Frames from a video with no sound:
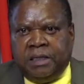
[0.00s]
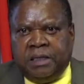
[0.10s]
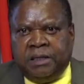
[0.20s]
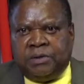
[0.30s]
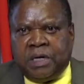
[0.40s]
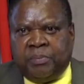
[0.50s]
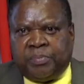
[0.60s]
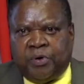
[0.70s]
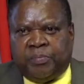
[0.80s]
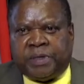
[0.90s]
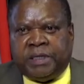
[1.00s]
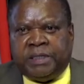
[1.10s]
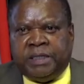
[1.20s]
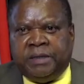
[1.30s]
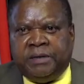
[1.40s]
it
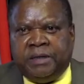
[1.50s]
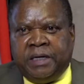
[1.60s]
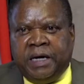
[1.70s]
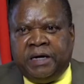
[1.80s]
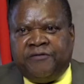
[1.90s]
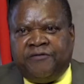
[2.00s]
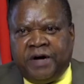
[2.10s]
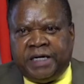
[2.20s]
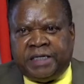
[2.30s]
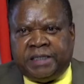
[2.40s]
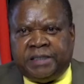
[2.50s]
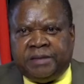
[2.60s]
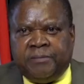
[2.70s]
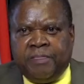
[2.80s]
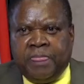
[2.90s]
appropriately and funded
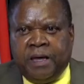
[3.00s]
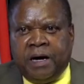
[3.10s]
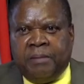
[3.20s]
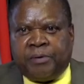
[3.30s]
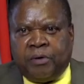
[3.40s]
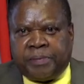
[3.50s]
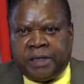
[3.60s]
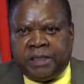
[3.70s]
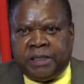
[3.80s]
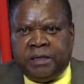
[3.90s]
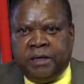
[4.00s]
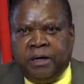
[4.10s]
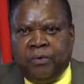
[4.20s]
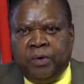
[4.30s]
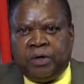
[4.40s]
appropriately,
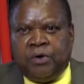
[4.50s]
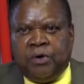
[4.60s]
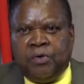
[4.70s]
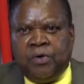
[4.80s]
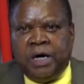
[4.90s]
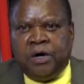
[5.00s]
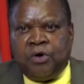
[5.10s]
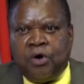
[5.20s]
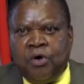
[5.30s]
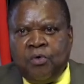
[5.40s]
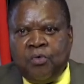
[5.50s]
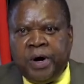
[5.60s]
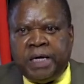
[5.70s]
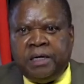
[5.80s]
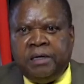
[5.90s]
will go a long
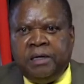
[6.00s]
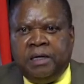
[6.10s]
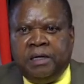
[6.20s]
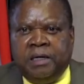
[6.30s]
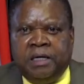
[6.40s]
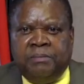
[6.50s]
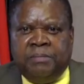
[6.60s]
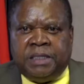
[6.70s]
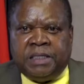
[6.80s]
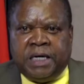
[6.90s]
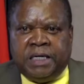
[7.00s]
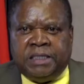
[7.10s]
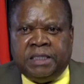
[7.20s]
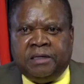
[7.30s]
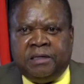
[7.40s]
way in
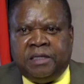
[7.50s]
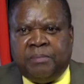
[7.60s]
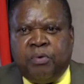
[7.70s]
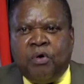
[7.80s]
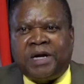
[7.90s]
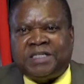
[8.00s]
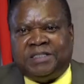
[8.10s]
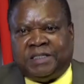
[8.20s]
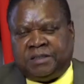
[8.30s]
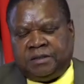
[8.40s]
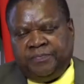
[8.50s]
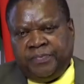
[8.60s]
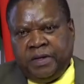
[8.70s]
mitigating the porousness